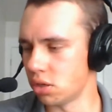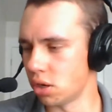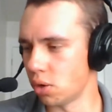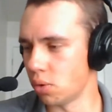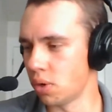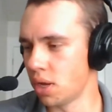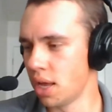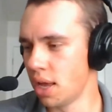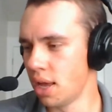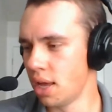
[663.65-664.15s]

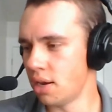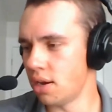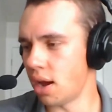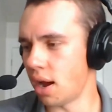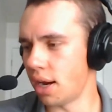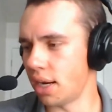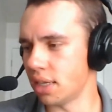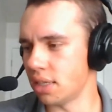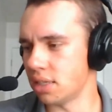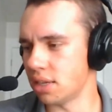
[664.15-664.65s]
So
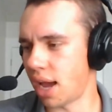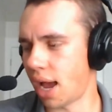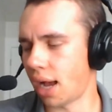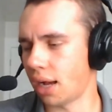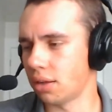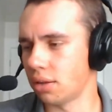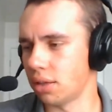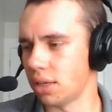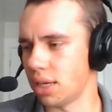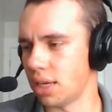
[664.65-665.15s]
not
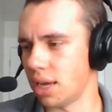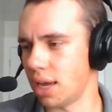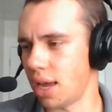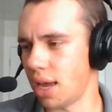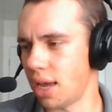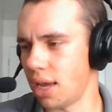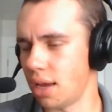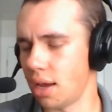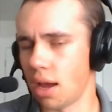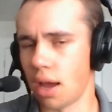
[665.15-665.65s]

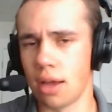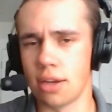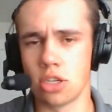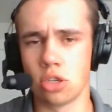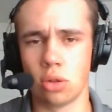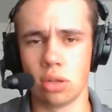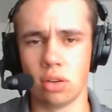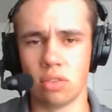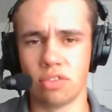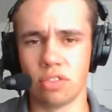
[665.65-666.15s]
exactly a
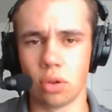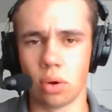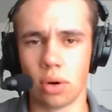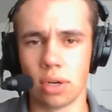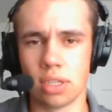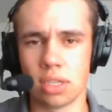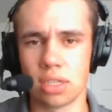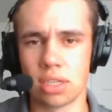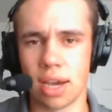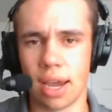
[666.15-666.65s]
Jaleel
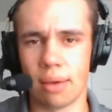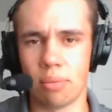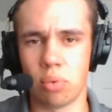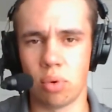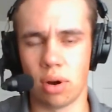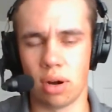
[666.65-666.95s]
Florence type,